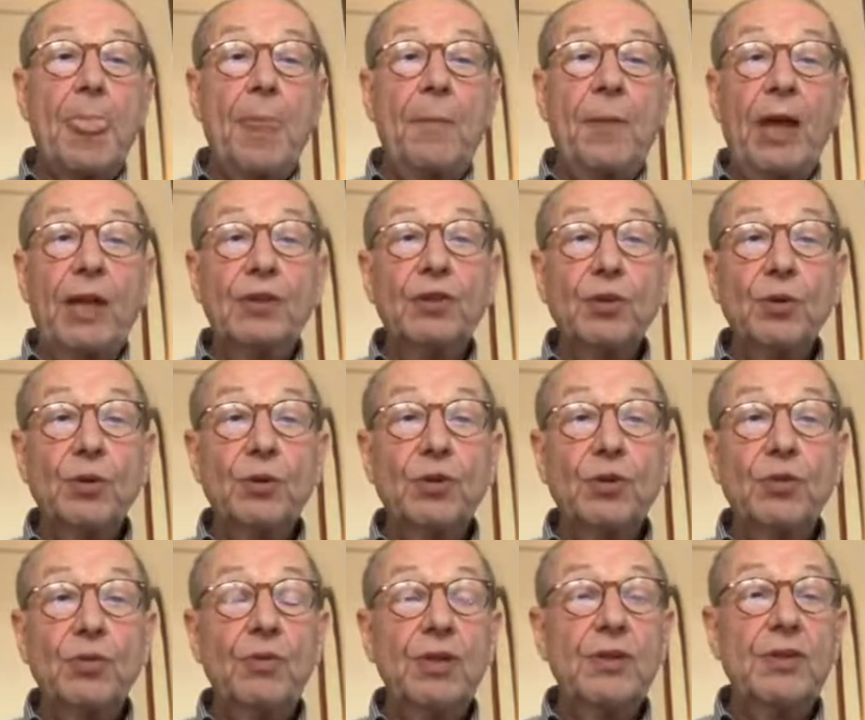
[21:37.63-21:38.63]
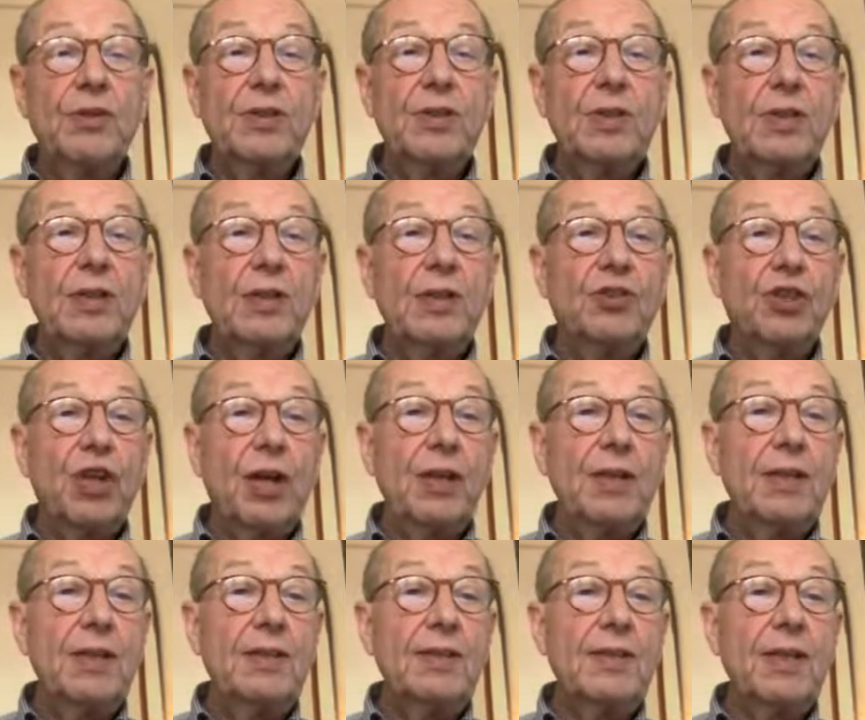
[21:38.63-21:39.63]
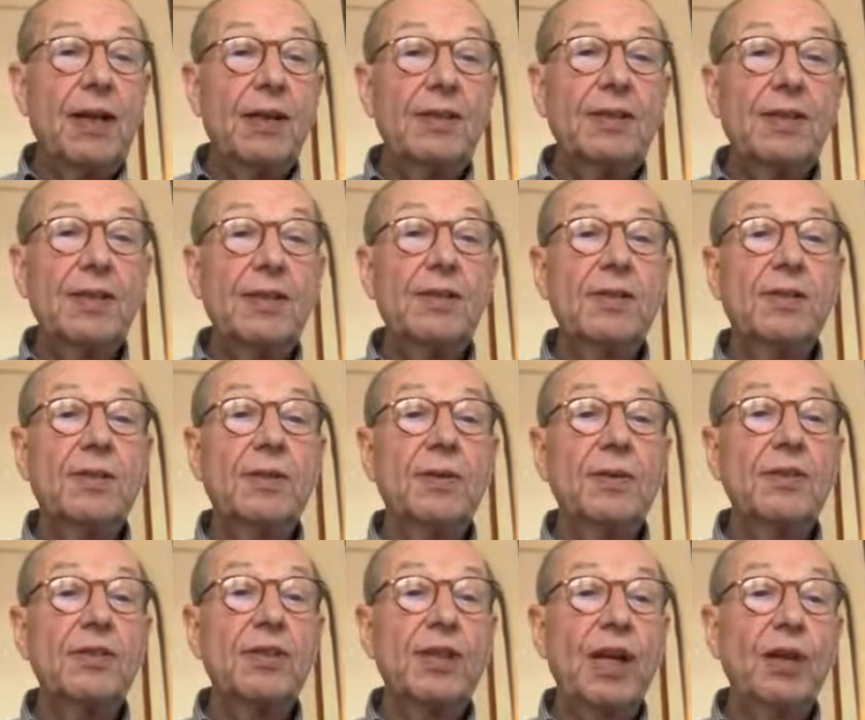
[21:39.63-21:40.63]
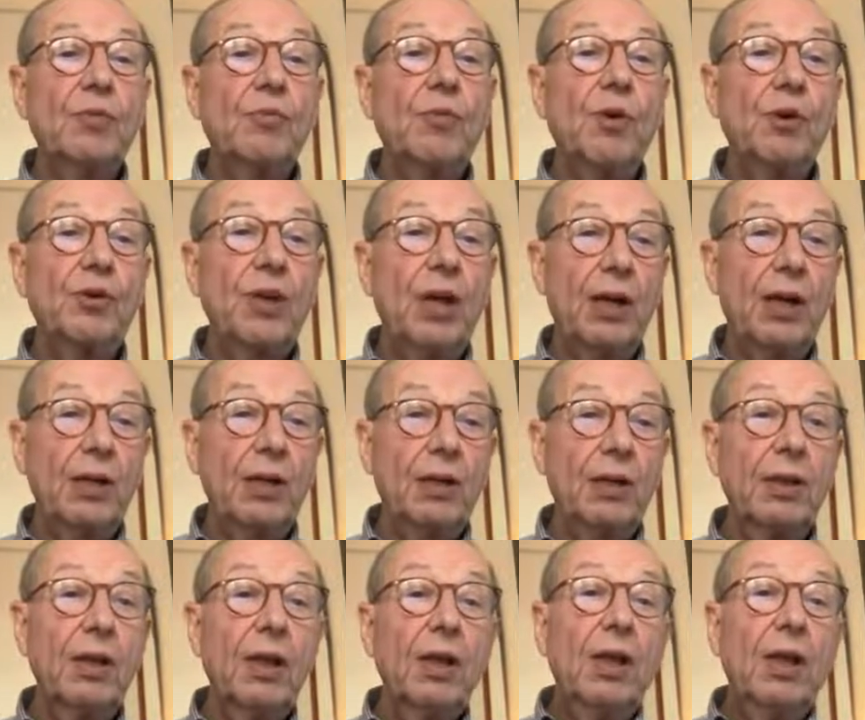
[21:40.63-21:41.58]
I talked with the Chinese artist Tsai Kokyang,